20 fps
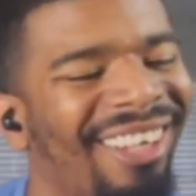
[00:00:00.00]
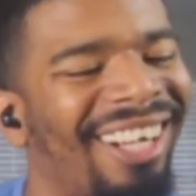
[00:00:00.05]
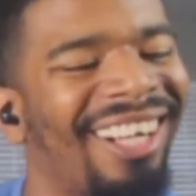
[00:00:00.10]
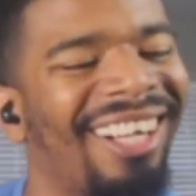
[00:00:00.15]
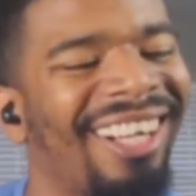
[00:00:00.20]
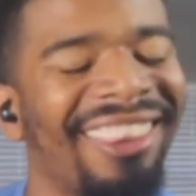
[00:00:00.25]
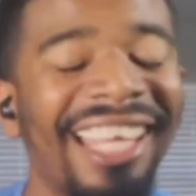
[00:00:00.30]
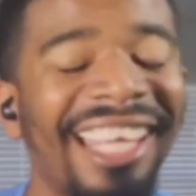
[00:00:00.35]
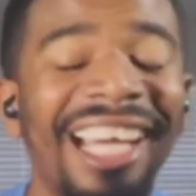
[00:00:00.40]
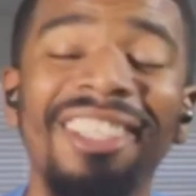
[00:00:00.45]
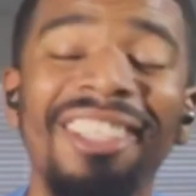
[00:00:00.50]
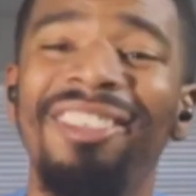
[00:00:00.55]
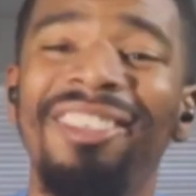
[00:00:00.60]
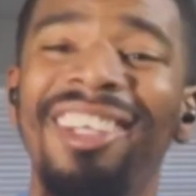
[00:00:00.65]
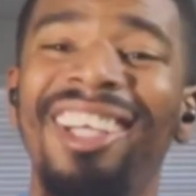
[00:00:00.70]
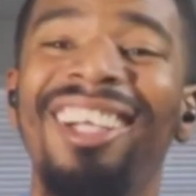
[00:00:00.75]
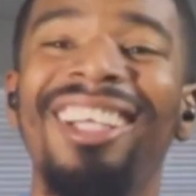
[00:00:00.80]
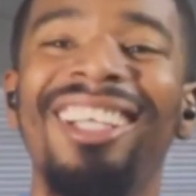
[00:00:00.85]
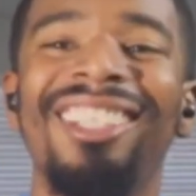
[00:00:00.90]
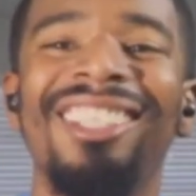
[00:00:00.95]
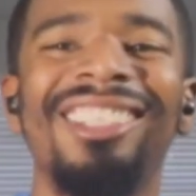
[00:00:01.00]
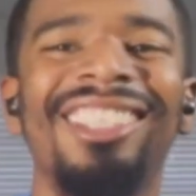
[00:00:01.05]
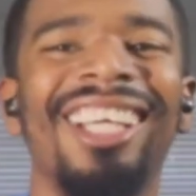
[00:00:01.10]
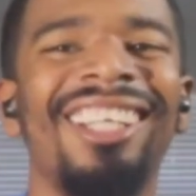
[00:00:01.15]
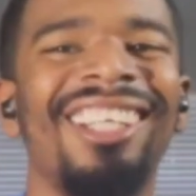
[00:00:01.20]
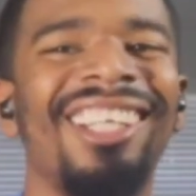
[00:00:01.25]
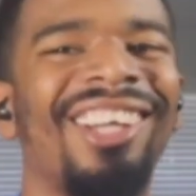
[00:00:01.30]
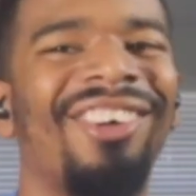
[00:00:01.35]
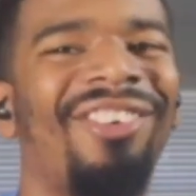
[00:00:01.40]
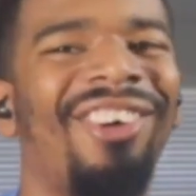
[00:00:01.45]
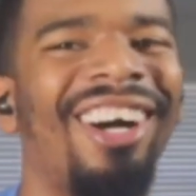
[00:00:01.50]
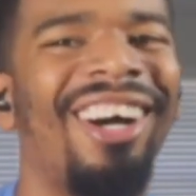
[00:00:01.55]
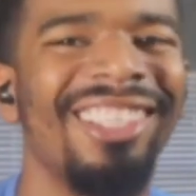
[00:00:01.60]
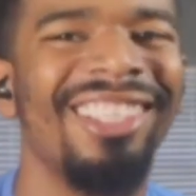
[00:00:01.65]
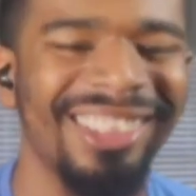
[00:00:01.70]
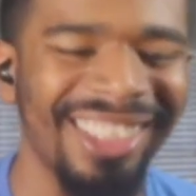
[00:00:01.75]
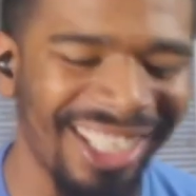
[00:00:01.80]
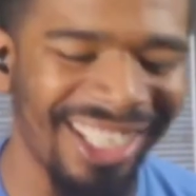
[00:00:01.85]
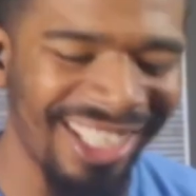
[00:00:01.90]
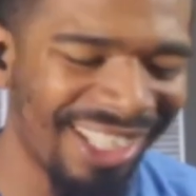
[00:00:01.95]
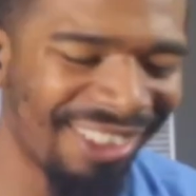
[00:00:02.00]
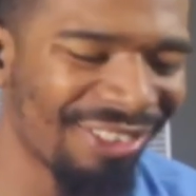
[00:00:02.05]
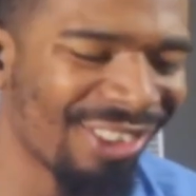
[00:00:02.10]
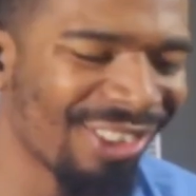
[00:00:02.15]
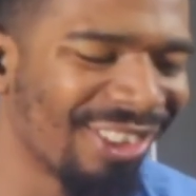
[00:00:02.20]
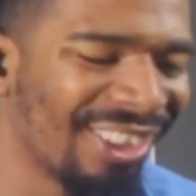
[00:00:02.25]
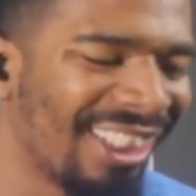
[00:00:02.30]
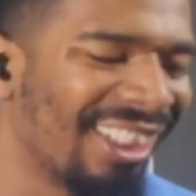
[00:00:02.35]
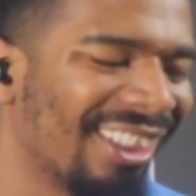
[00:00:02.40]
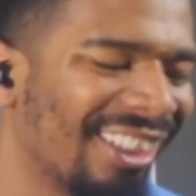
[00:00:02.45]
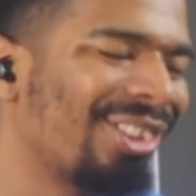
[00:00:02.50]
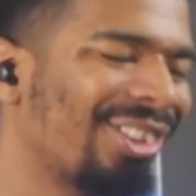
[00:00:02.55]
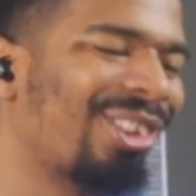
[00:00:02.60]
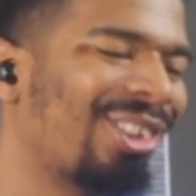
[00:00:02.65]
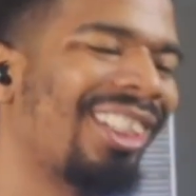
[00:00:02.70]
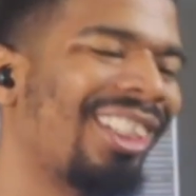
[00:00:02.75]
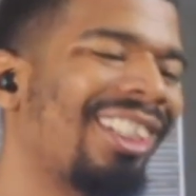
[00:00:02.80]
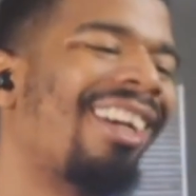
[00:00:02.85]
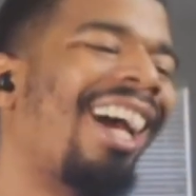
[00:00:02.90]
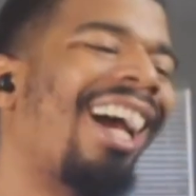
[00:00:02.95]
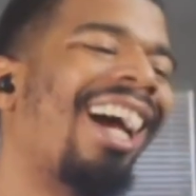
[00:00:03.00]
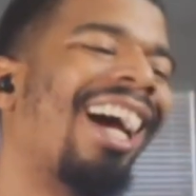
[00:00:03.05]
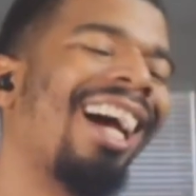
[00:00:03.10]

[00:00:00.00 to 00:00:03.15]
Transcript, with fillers: Uh, that was very entertaining to watch. I absolutely enjoyed it.